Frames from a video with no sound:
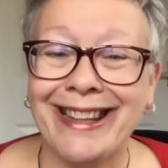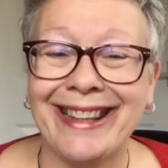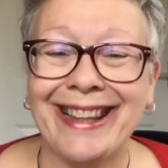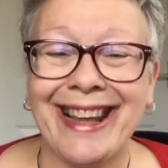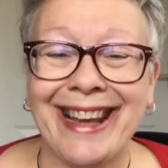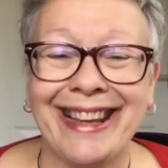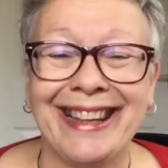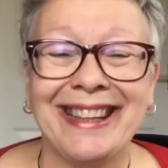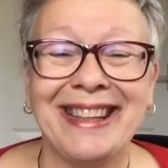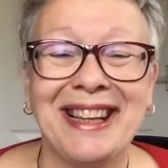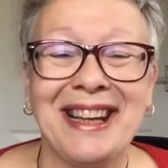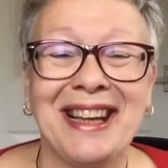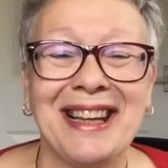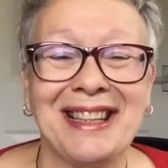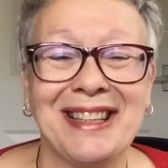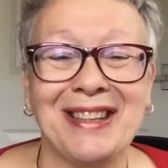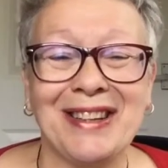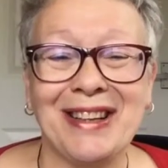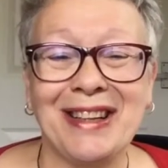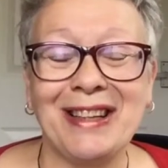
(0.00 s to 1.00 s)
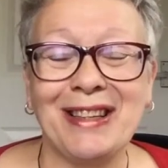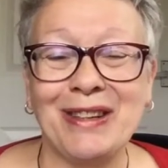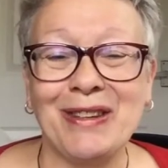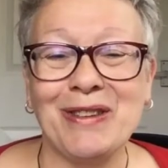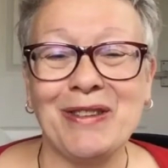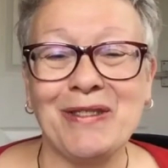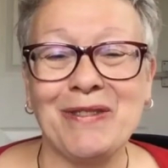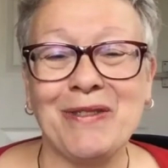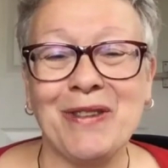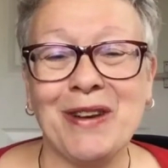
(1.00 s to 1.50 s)
thing is going to
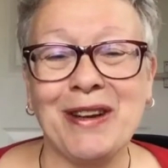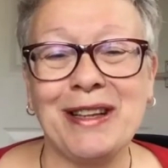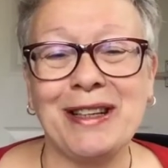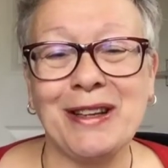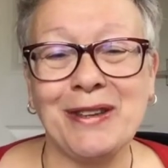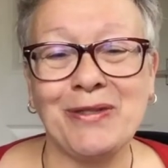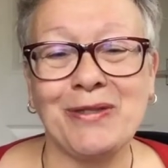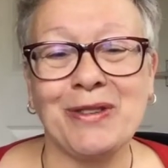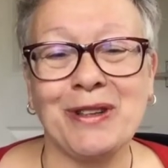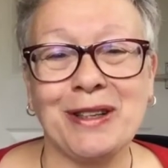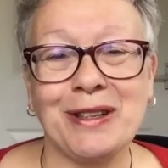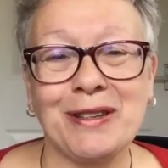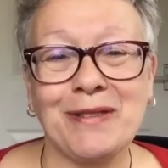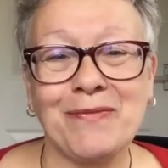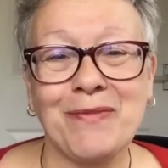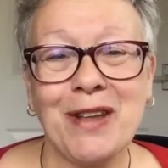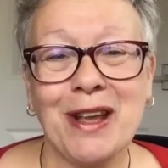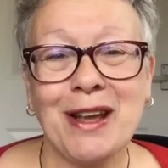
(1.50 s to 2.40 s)
look very different.